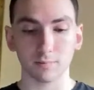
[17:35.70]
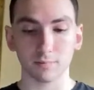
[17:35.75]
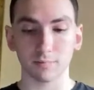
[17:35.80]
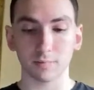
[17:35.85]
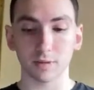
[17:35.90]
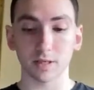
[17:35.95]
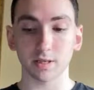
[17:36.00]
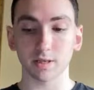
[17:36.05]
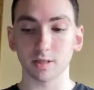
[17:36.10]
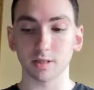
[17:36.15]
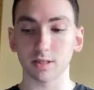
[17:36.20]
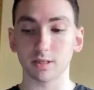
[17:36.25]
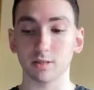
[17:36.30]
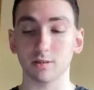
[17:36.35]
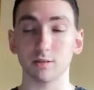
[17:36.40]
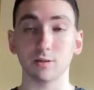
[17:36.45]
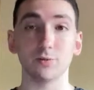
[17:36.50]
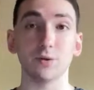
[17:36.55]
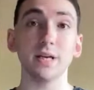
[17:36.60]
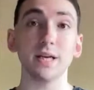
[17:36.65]
because
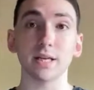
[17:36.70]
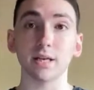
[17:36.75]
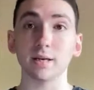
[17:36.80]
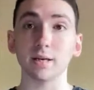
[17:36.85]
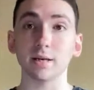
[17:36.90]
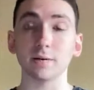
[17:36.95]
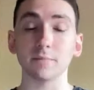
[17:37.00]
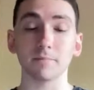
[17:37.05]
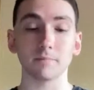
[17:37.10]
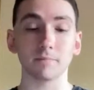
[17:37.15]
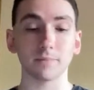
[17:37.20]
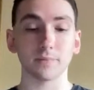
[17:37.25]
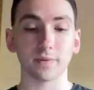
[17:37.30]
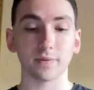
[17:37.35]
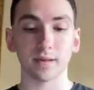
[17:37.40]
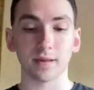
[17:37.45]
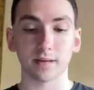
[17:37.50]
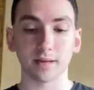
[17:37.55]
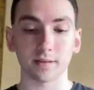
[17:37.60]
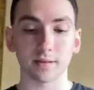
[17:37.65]
you needed it.
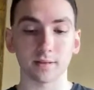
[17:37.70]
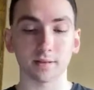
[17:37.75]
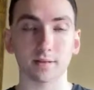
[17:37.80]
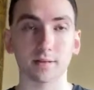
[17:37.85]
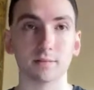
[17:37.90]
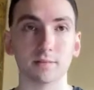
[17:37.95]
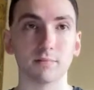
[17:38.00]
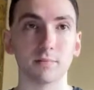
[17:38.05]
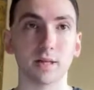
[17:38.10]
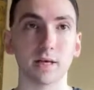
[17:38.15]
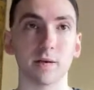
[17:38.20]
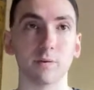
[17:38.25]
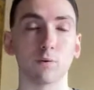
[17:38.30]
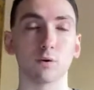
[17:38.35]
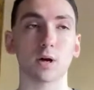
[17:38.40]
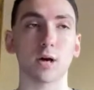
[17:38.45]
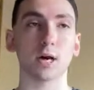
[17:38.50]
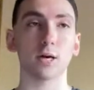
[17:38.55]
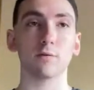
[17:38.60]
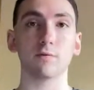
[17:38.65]
And they were
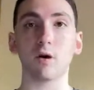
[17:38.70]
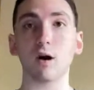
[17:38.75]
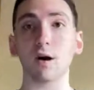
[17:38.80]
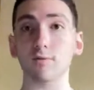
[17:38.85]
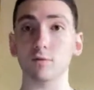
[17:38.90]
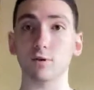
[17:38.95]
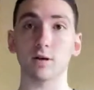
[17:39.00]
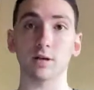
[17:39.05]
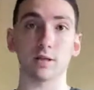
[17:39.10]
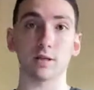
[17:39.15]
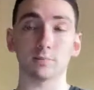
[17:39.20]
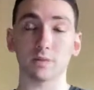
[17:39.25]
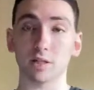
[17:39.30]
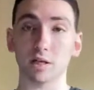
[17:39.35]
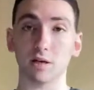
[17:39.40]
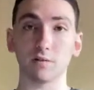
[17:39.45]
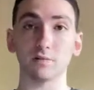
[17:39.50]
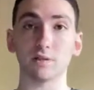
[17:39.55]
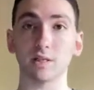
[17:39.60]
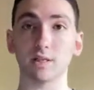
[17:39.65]
kind of offering
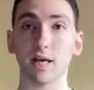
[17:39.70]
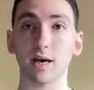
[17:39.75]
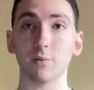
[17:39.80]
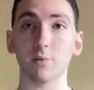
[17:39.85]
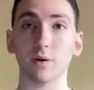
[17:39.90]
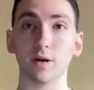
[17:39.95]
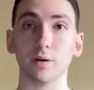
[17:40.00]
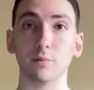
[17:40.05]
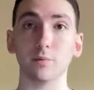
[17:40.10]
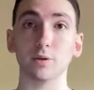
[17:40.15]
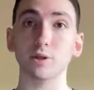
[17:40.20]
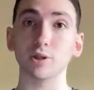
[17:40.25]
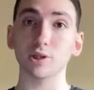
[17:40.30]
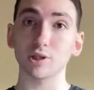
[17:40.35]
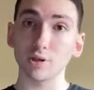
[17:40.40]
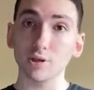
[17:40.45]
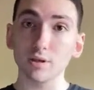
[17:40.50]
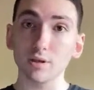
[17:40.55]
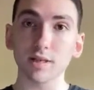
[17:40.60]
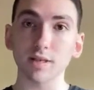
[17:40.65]
themselves in that way, which is a
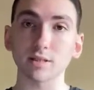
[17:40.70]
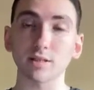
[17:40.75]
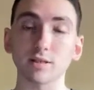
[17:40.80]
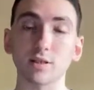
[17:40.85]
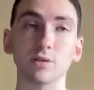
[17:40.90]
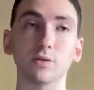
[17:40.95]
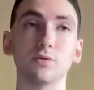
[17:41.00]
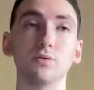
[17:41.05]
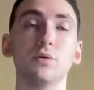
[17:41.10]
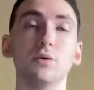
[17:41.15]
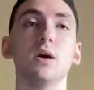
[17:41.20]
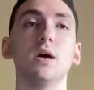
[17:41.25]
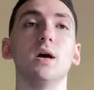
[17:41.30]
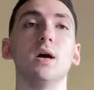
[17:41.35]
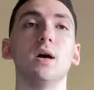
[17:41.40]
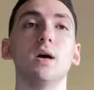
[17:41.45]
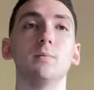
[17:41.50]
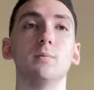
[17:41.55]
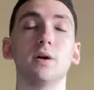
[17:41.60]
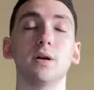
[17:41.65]
good thing to do.
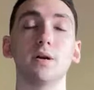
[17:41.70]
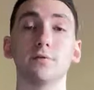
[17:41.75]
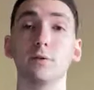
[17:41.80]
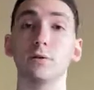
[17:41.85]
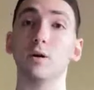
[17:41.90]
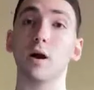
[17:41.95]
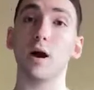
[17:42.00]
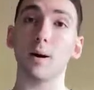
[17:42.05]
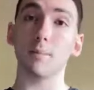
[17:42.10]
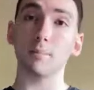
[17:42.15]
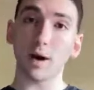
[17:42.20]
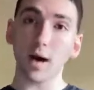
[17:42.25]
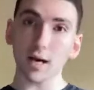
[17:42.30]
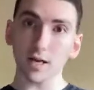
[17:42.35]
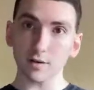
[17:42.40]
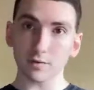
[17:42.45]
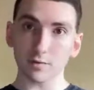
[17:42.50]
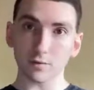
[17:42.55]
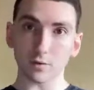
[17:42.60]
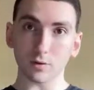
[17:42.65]
But if you're not
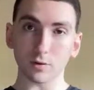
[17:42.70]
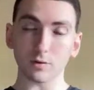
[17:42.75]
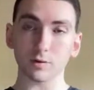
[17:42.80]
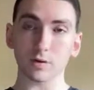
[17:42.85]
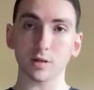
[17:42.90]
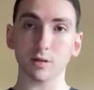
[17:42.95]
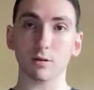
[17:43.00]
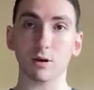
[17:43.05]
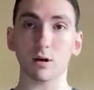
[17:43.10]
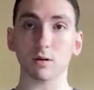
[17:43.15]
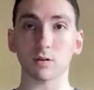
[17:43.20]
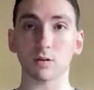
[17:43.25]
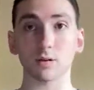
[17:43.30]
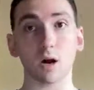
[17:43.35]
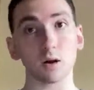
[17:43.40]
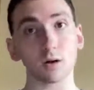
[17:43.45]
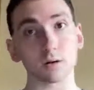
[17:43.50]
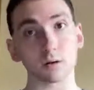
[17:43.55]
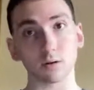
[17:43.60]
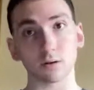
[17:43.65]
mindful, there are
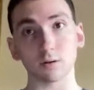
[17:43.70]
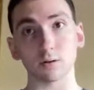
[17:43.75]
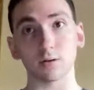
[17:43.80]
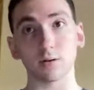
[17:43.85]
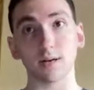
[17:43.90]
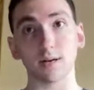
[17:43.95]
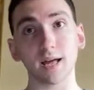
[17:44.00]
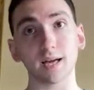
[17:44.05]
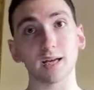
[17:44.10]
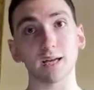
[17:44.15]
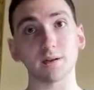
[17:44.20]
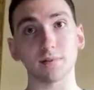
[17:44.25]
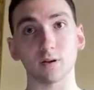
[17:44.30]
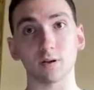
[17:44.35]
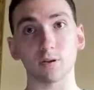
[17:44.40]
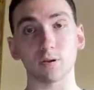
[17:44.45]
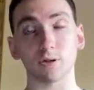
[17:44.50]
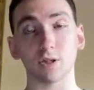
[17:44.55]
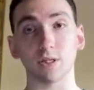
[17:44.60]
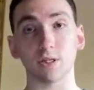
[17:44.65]
darker, negative
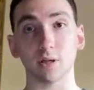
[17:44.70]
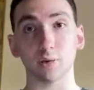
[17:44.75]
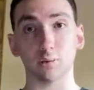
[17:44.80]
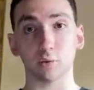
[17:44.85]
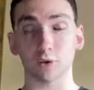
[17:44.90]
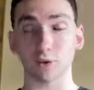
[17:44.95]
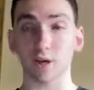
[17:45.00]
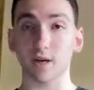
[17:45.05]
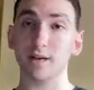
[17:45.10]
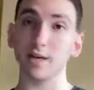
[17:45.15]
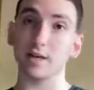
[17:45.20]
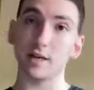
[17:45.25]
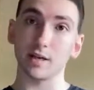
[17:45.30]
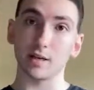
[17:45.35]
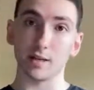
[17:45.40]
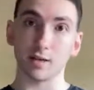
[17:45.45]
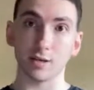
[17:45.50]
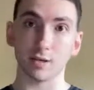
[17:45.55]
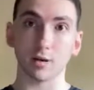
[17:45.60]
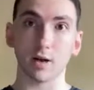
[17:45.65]
energies that will try to get
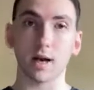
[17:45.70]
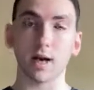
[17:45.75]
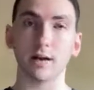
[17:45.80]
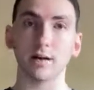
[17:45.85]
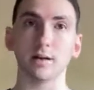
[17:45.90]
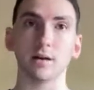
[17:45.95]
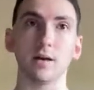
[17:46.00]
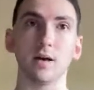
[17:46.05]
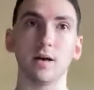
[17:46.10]
into your head